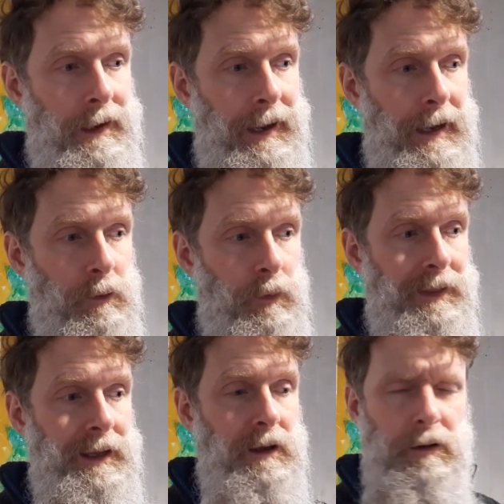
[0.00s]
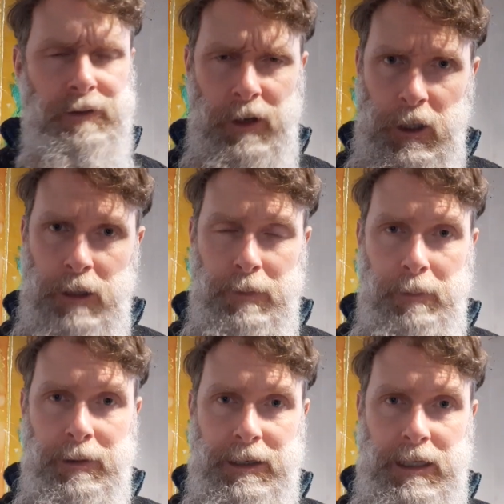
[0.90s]
and within a term, I
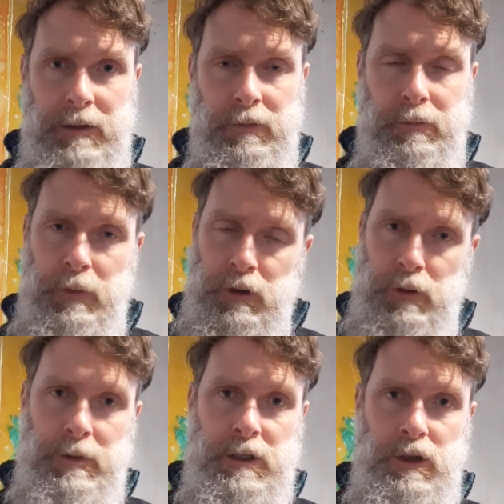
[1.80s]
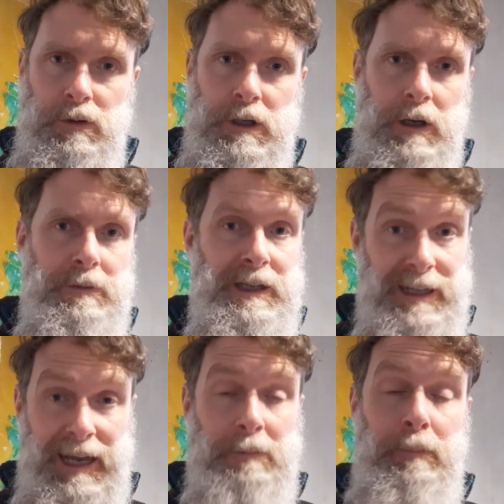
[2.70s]
believe, possibly two terms, he
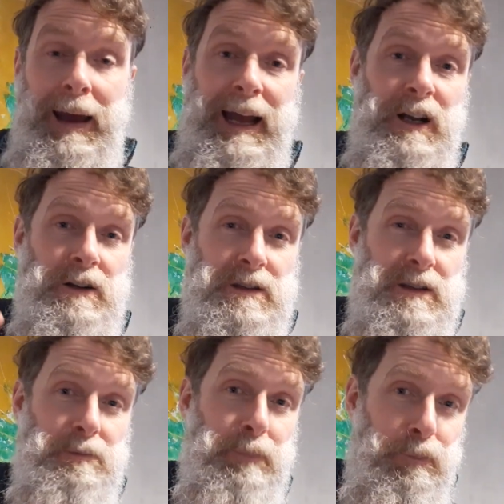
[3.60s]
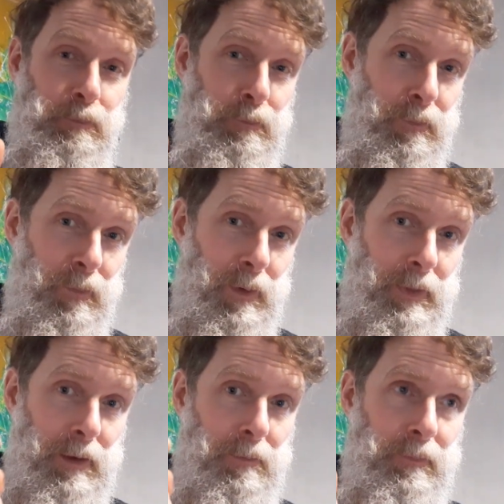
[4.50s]
came back because
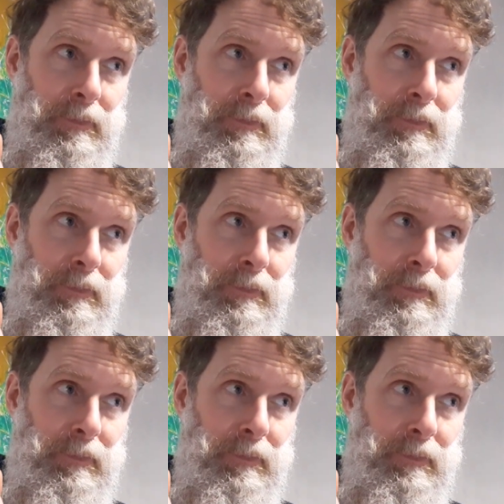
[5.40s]
the